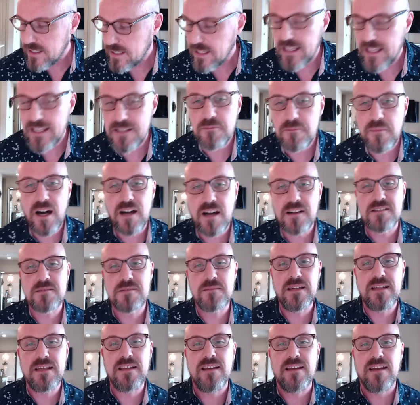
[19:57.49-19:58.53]
inbox
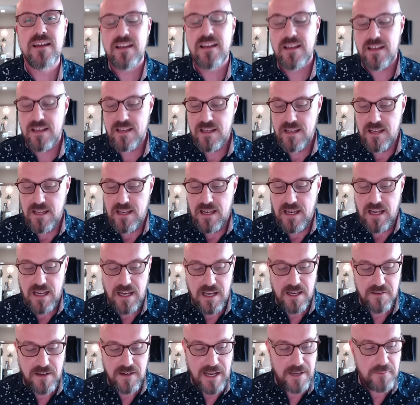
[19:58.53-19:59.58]
me.
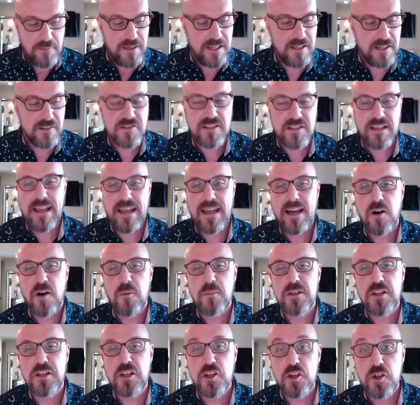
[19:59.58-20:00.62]
I'm here to
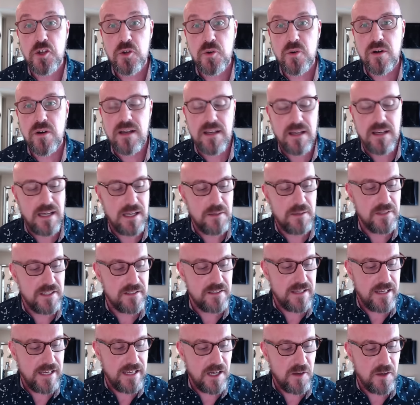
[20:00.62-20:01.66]
help you. I'm
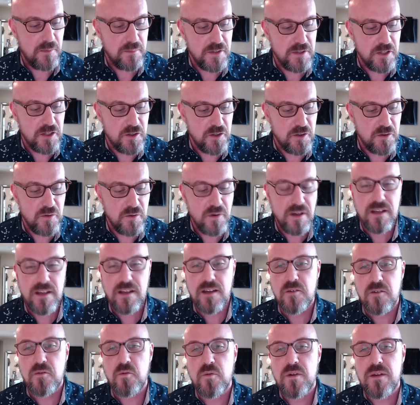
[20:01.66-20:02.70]
here to help you
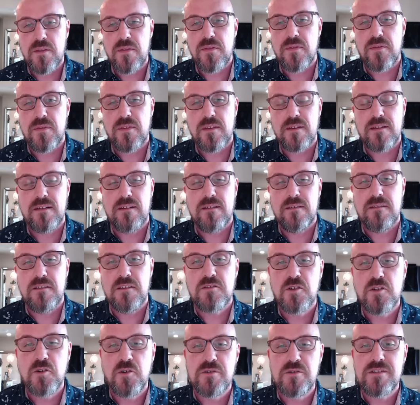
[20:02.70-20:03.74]
with the
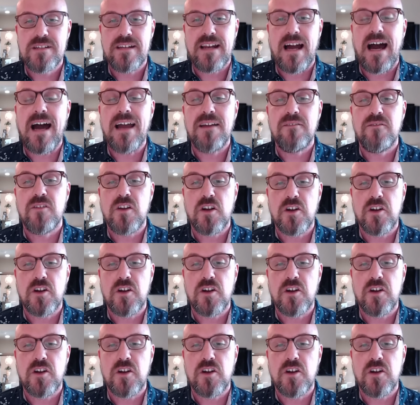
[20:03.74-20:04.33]
tools that I've